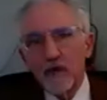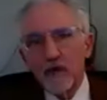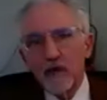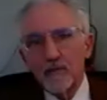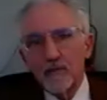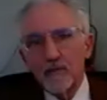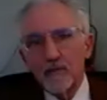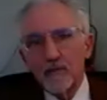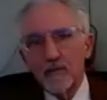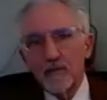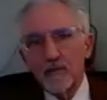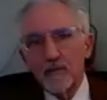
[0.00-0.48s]

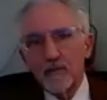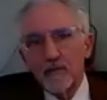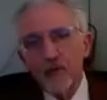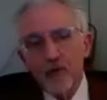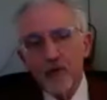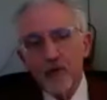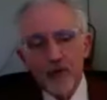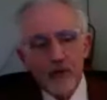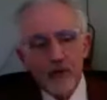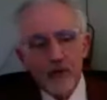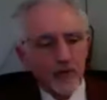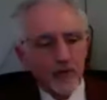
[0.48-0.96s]
Supreme
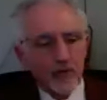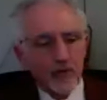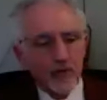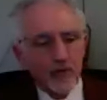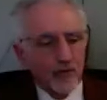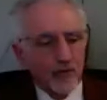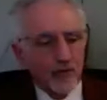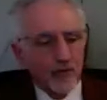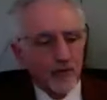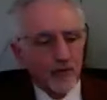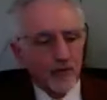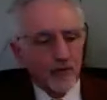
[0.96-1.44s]
Court
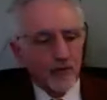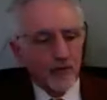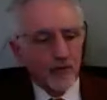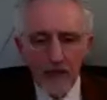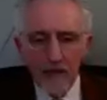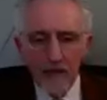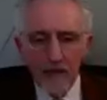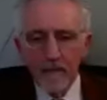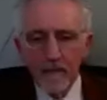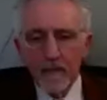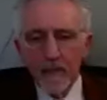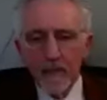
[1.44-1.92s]
ruling,
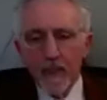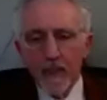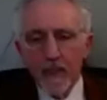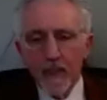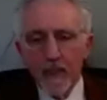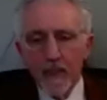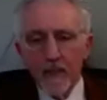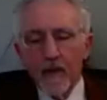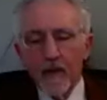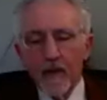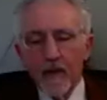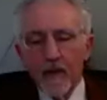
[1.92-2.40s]

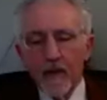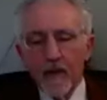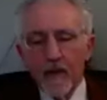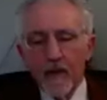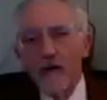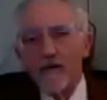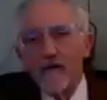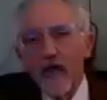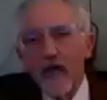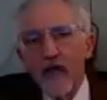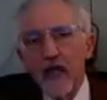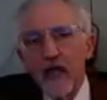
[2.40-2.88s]

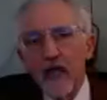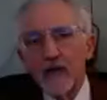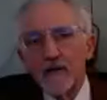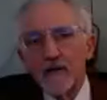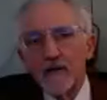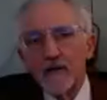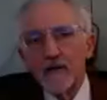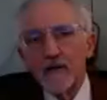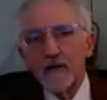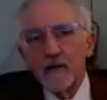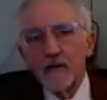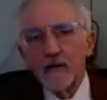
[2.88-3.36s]

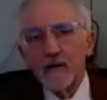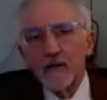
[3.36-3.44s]
and